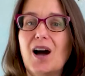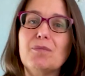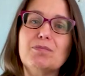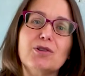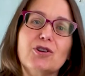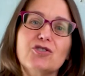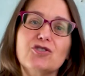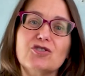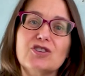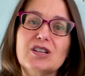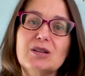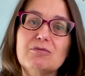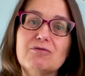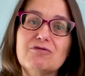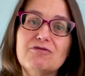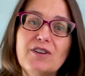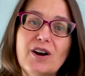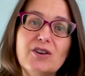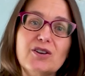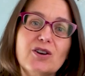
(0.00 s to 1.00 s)
Upload your team
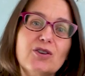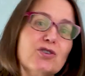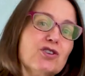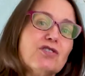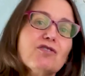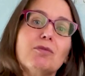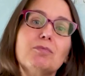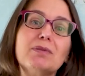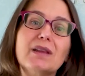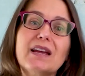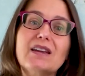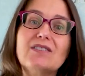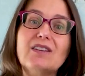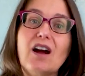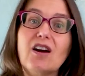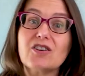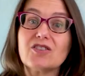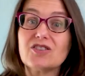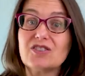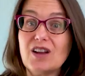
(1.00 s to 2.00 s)
photo to replace
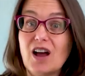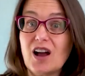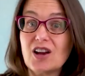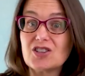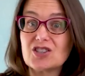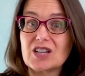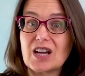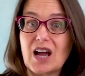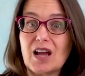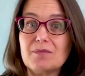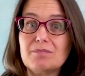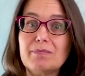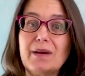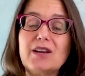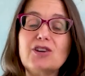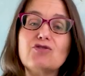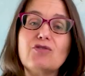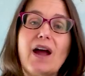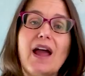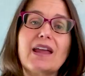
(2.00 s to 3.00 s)
our stock shot by
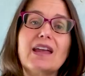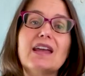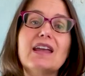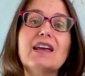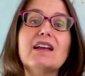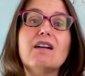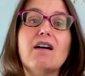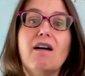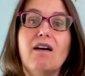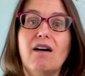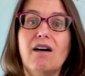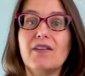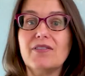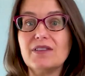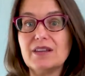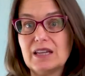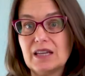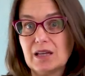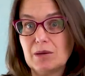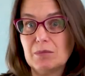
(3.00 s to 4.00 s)
dragging it on
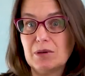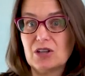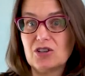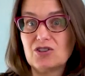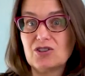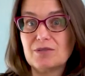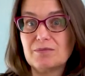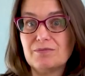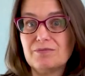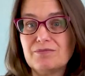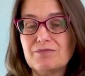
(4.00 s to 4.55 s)
the image.